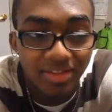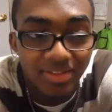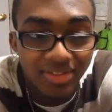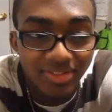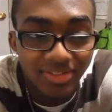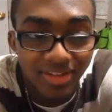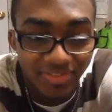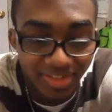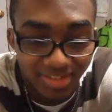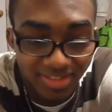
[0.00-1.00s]
So I
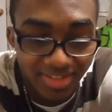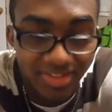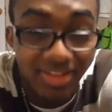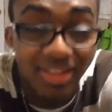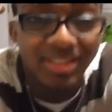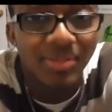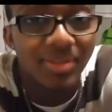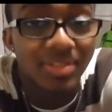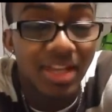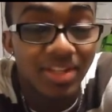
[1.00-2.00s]
write 1,000
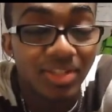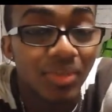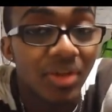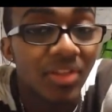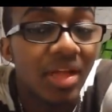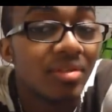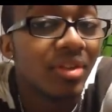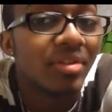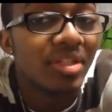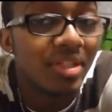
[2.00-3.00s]
words. I actually wrote
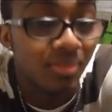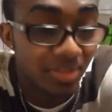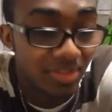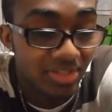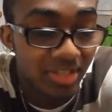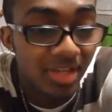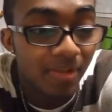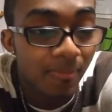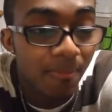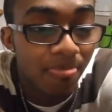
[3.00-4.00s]
1,013 words.
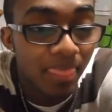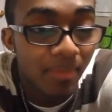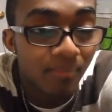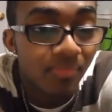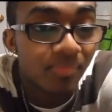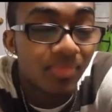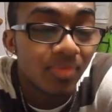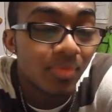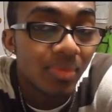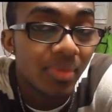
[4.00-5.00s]

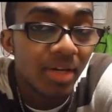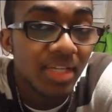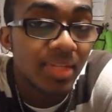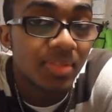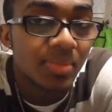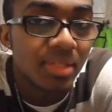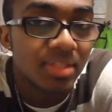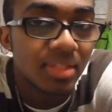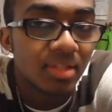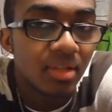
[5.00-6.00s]
Went back and double
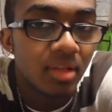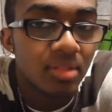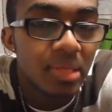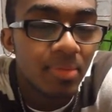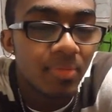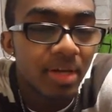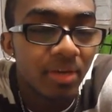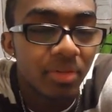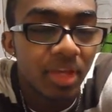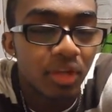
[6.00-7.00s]
spaced it. Tell me why I
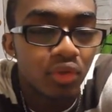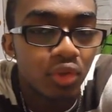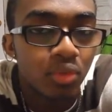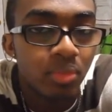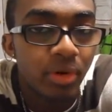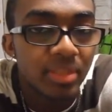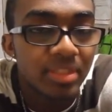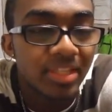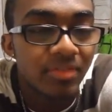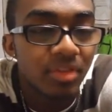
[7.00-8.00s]
only had
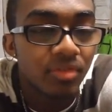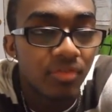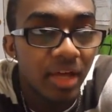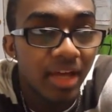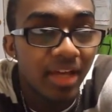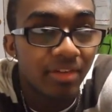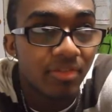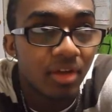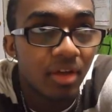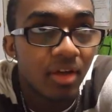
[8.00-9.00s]
2.75
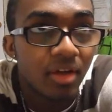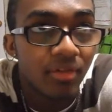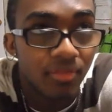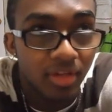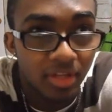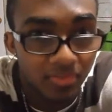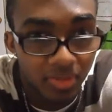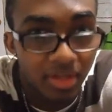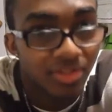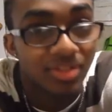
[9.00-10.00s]
fucking
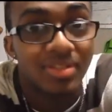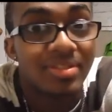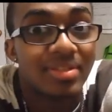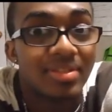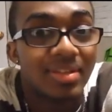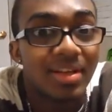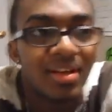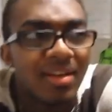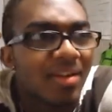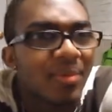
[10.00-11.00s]
pages.
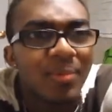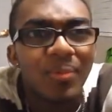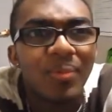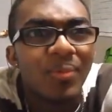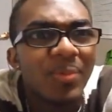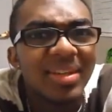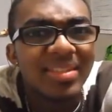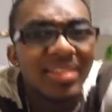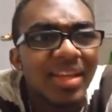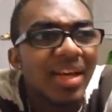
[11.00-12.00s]

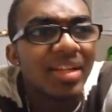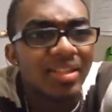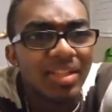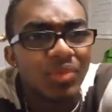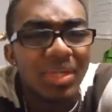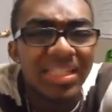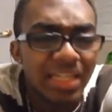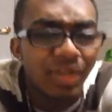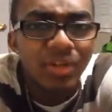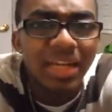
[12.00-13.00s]
What? Since when does
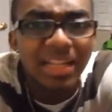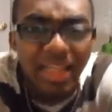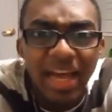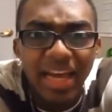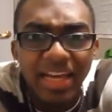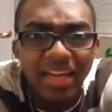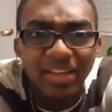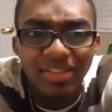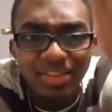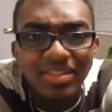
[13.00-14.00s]
the internet lie?
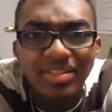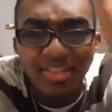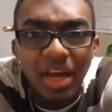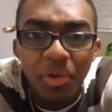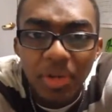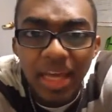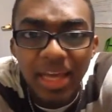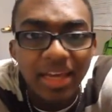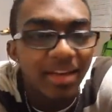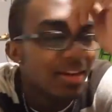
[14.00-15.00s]
This is not
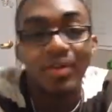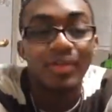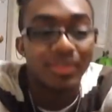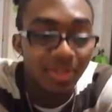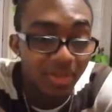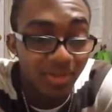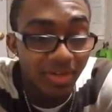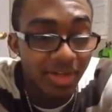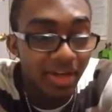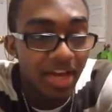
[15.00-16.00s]
okay. So
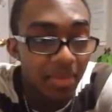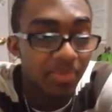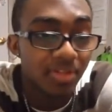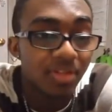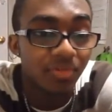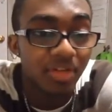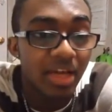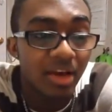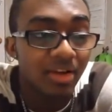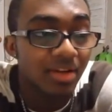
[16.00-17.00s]
I proceeded to freak
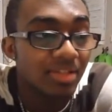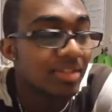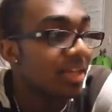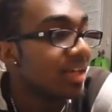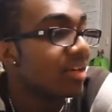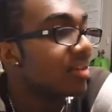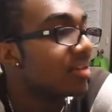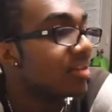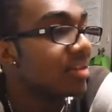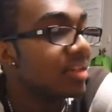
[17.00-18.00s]
out because it's like,
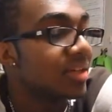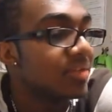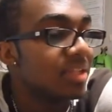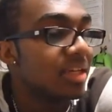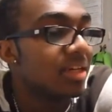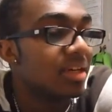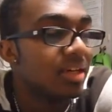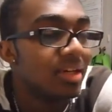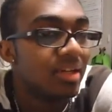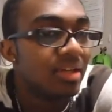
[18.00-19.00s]
I think it was like
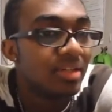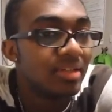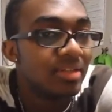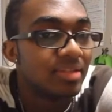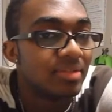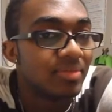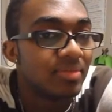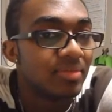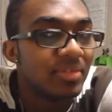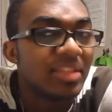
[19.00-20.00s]

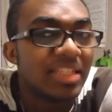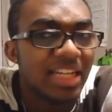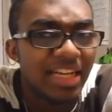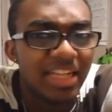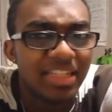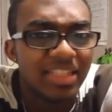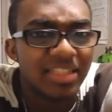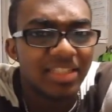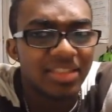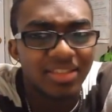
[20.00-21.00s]
around 9.
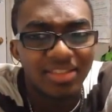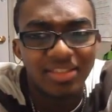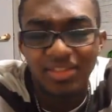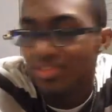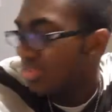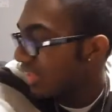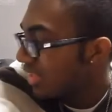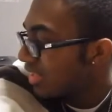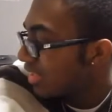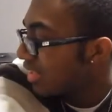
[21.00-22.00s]
It was like,
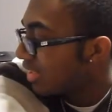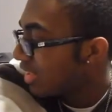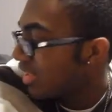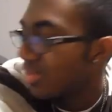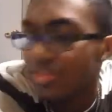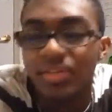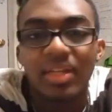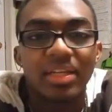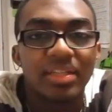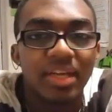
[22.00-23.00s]
yeah, I think it was
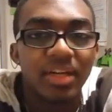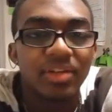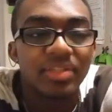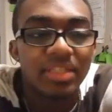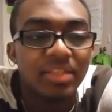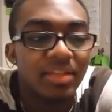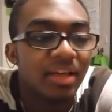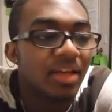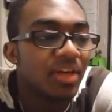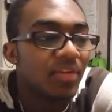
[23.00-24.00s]
around like 9 or 10
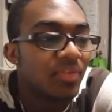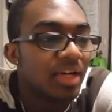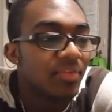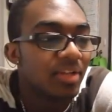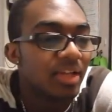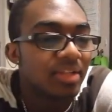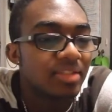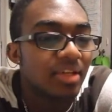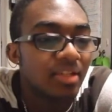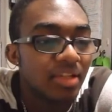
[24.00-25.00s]
when I
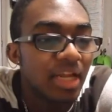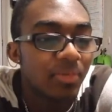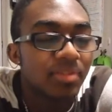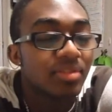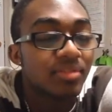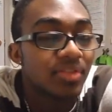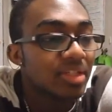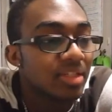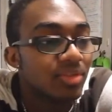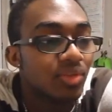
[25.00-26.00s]
realized that I was still
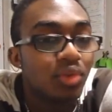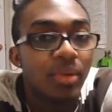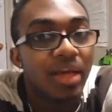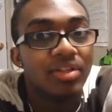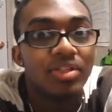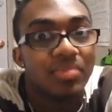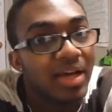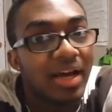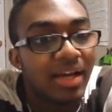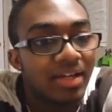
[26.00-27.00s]
fucking 2 pages
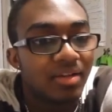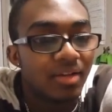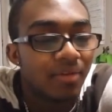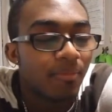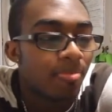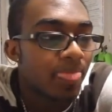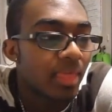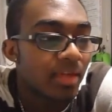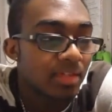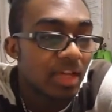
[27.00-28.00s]
behind.
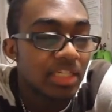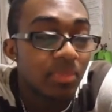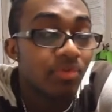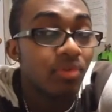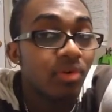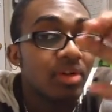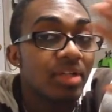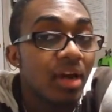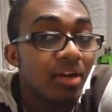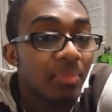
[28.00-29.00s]
Because it has to be 4
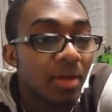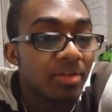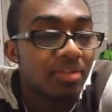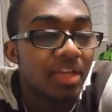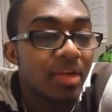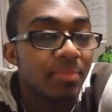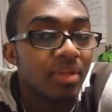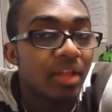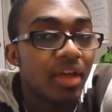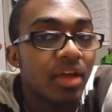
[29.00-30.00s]
entire pages. It can't
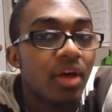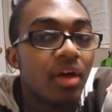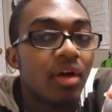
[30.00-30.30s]
be like